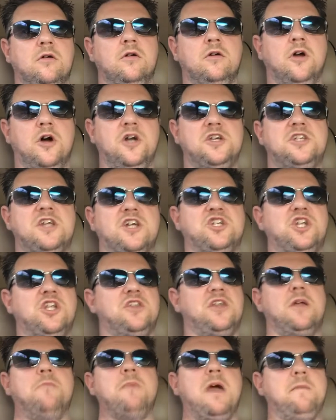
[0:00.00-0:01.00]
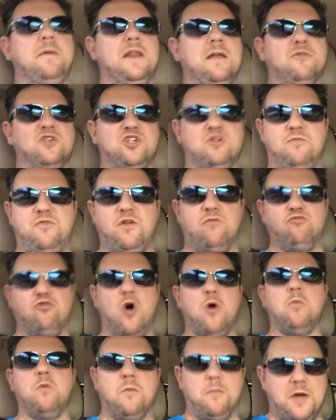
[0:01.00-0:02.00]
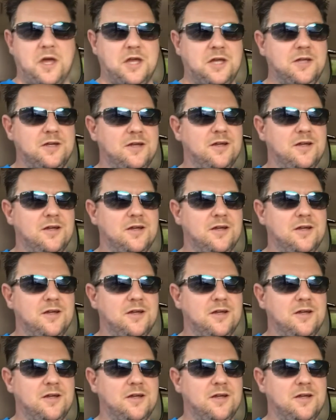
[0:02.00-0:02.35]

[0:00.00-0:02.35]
I used to actually think maybe there was something wrong with me,